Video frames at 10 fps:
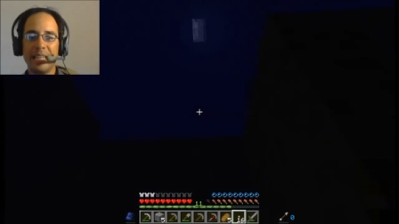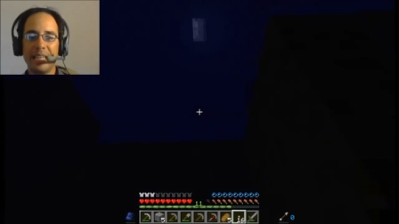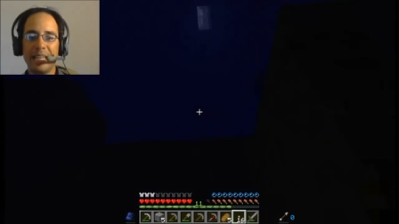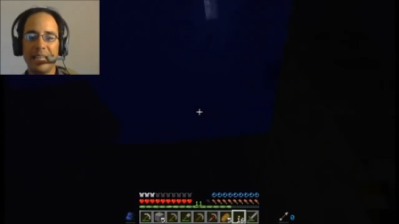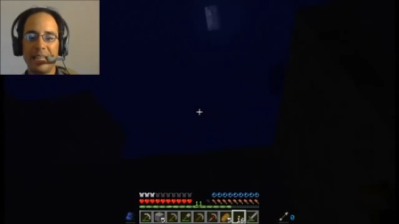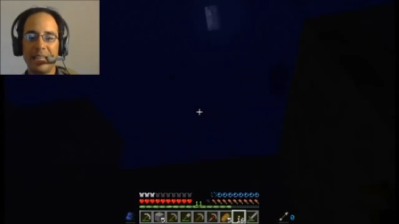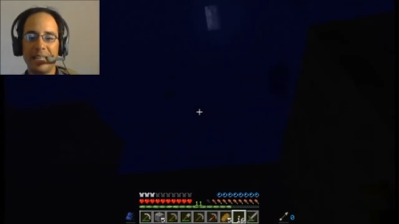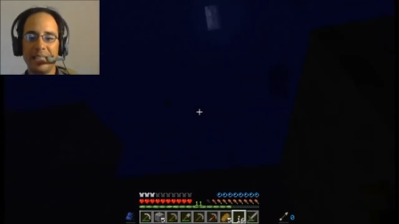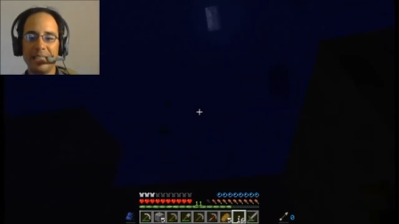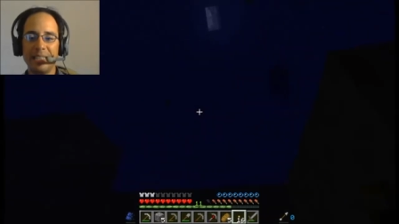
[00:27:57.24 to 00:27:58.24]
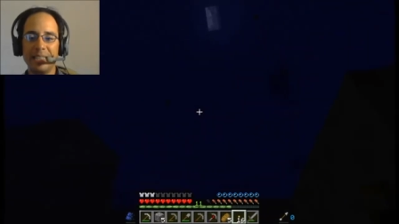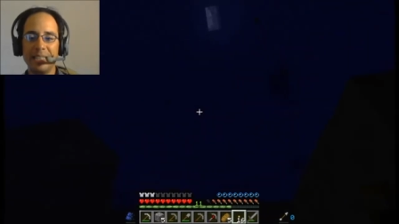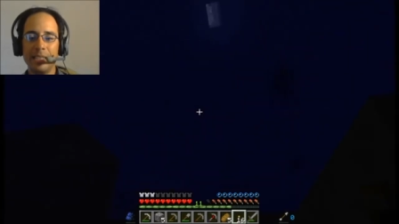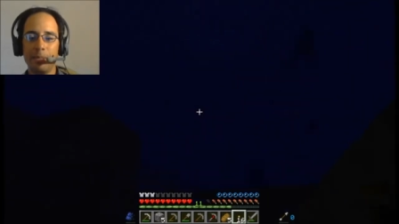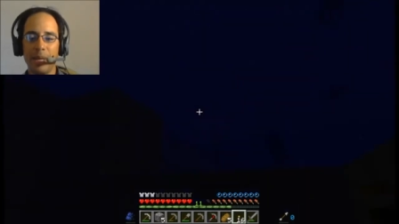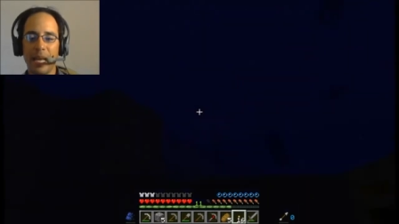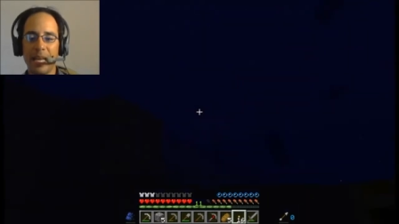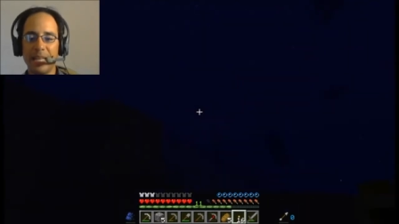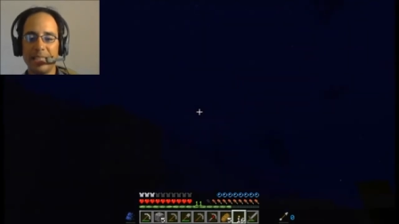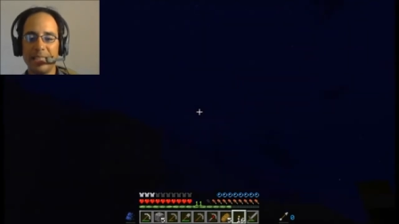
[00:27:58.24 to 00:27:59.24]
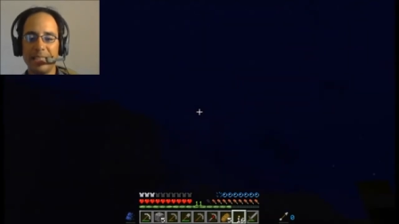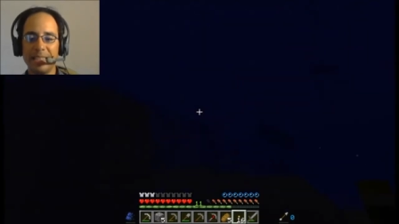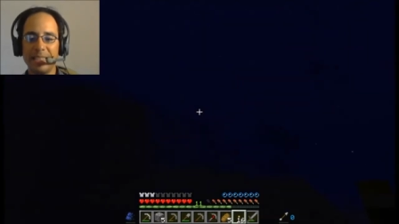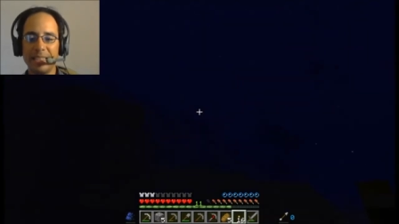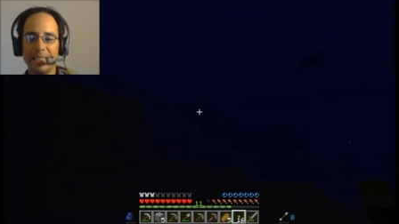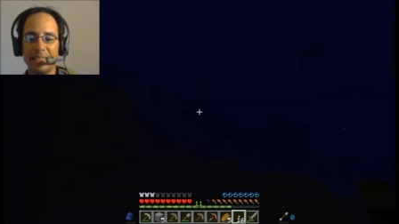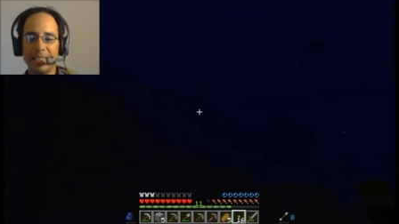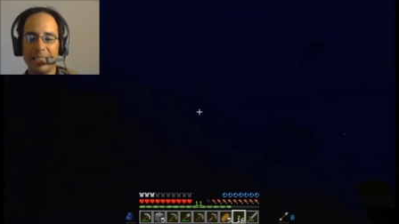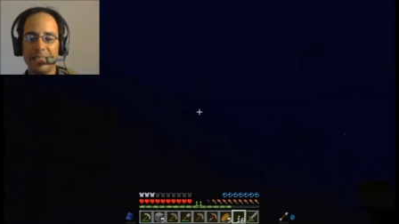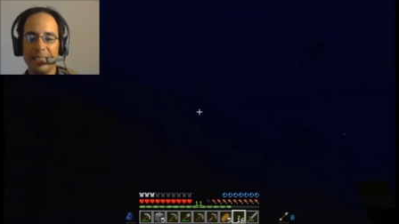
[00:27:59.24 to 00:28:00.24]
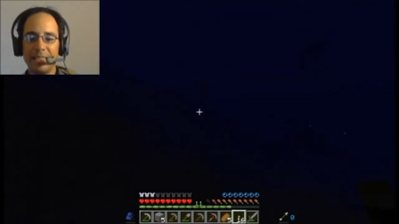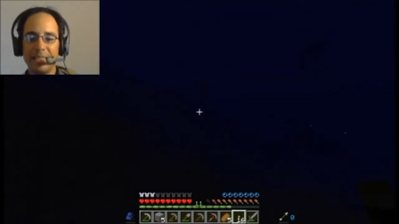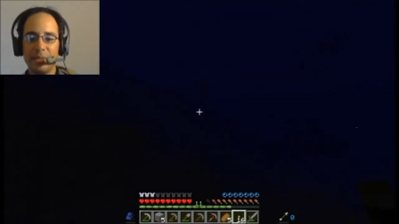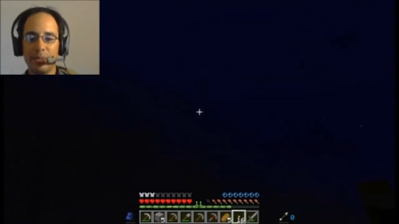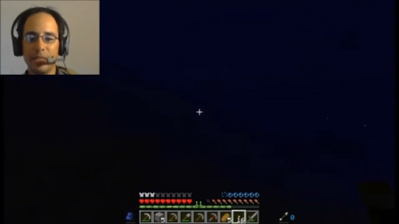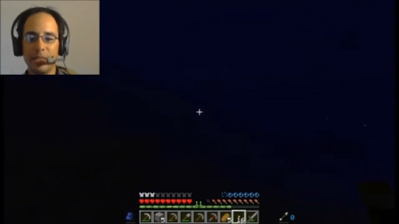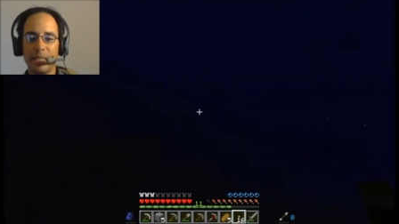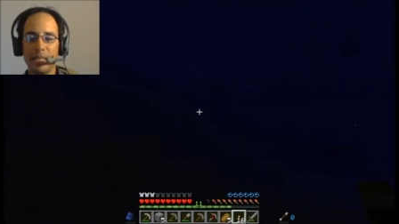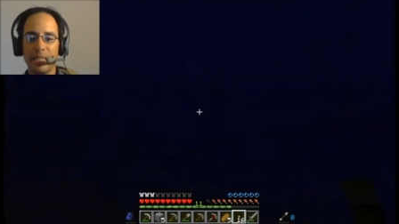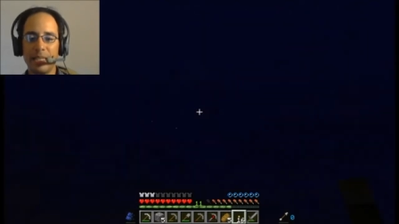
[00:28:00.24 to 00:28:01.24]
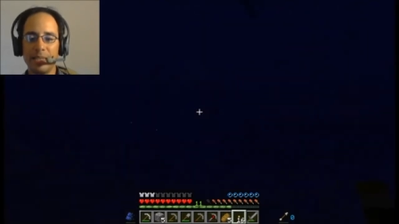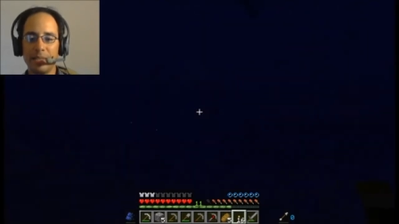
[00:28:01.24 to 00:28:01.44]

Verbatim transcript: Yeah, this is bad. This is, this,